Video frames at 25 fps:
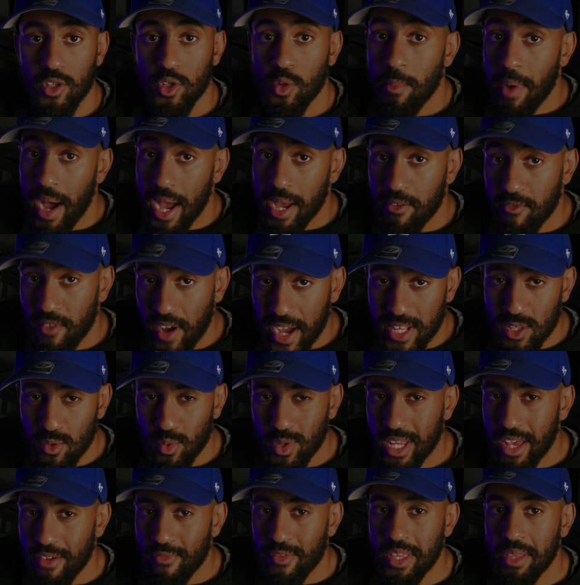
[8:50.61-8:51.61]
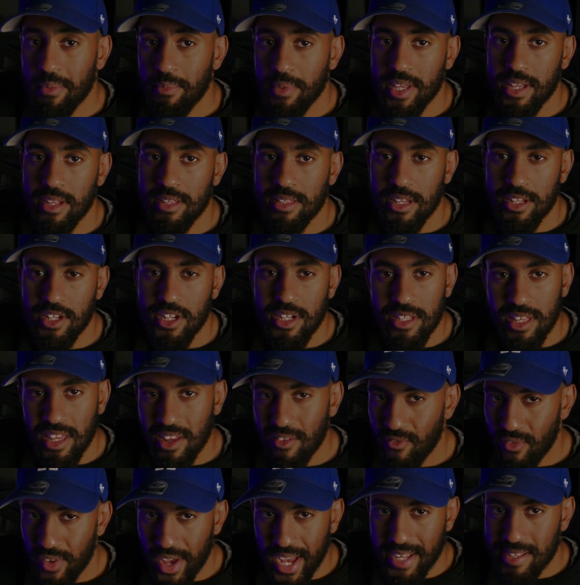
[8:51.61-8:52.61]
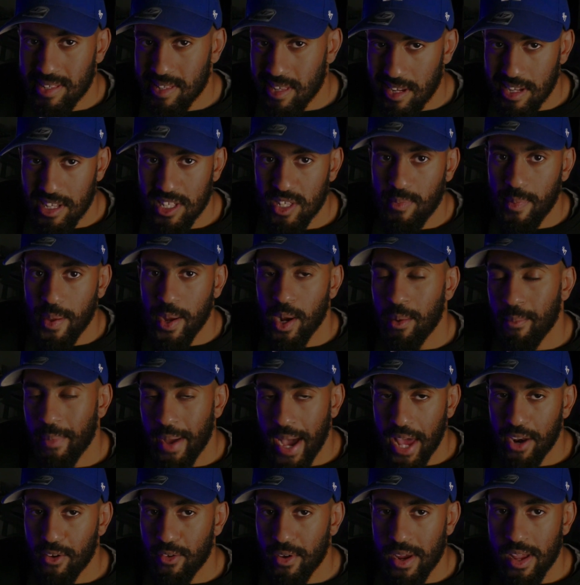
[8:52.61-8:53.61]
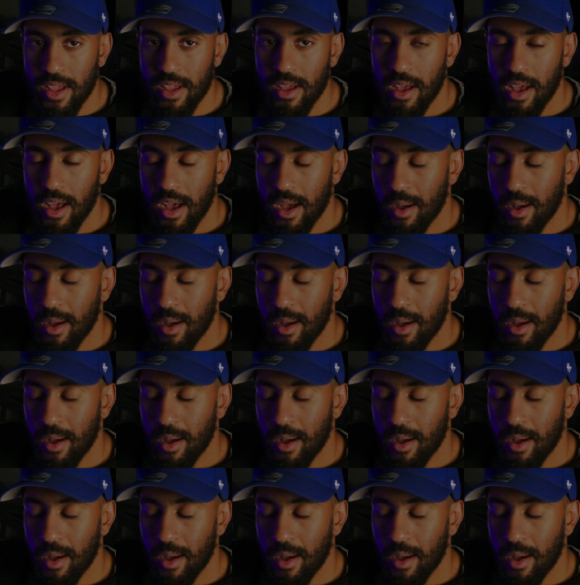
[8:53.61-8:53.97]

So my advice would definitely be to just invest in a spare battery.